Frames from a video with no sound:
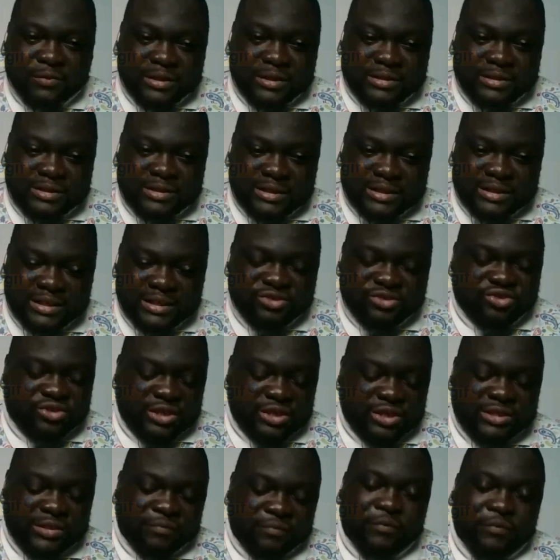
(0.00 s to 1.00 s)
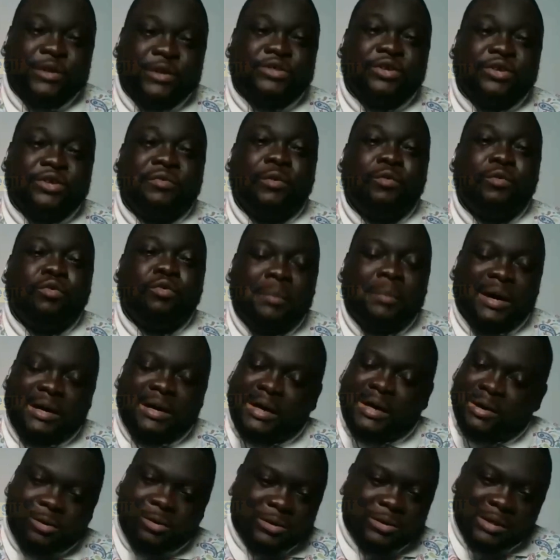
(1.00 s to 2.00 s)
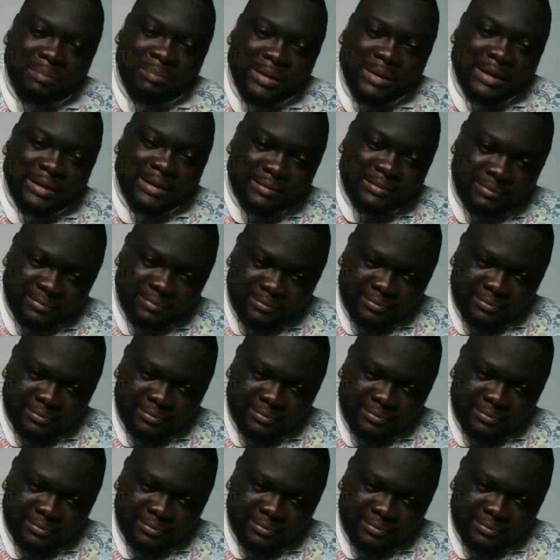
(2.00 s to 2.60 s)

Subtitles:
voice is the voice of a woman and not a man?